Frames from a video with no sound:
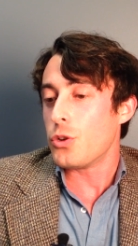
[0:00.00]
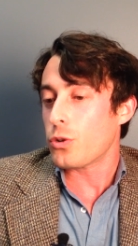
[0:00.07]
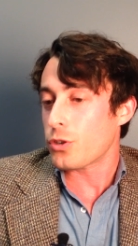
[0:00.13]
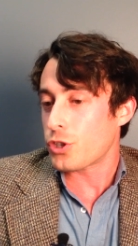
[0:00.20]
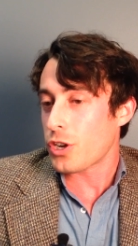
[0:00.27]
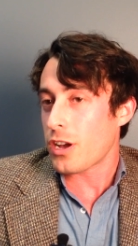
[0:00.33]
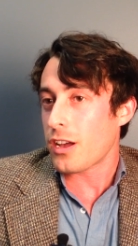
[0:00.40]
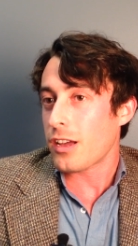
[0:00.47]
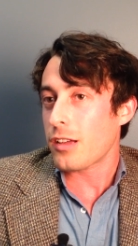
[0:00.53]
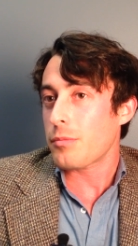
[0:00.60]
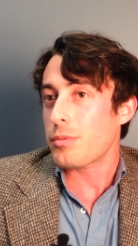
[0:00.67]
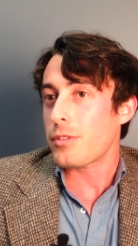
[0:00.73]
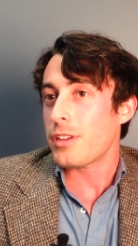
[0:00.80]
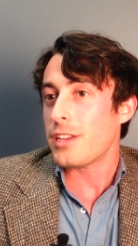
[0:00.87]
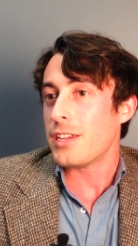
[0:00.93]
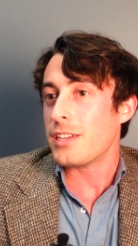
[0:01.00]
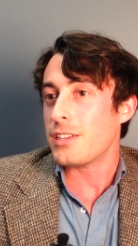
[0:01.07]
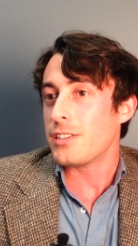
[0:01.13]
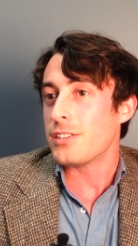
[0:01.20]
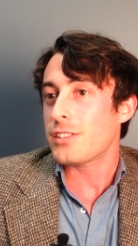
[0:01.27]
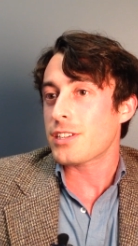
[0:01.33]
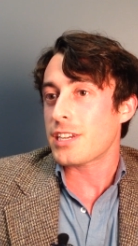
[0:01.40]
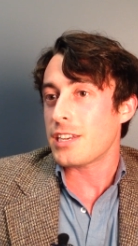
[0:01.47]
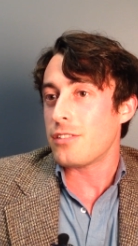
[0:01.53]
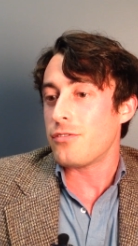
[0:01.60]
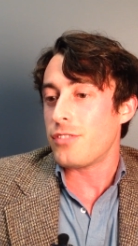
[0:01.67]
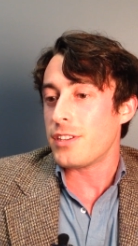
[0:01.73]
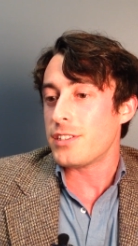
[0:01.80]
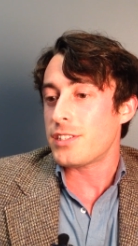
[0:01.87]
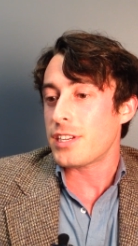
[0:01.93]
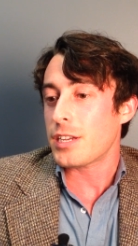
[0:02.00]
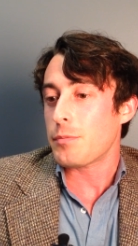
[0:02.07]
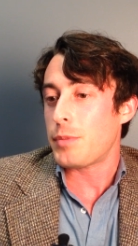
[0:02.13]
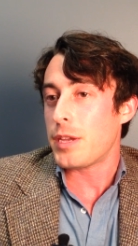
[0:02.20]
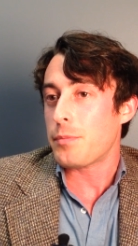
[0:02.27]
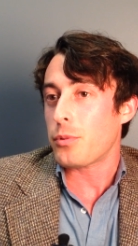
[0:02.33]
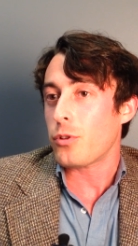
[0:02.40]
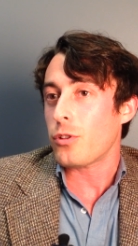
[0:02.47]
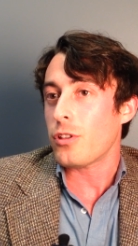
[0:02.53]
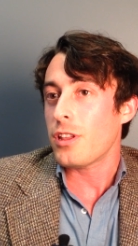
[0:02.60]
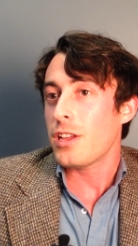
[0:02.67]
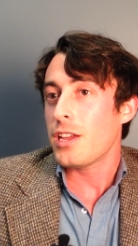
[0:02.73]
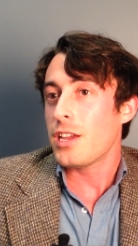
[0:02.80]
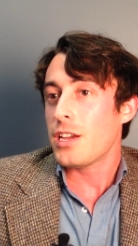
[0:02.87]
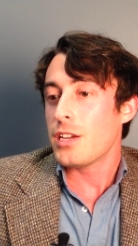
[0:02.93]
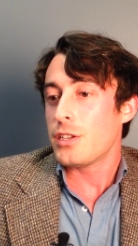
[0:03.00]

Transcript: your job is convincing people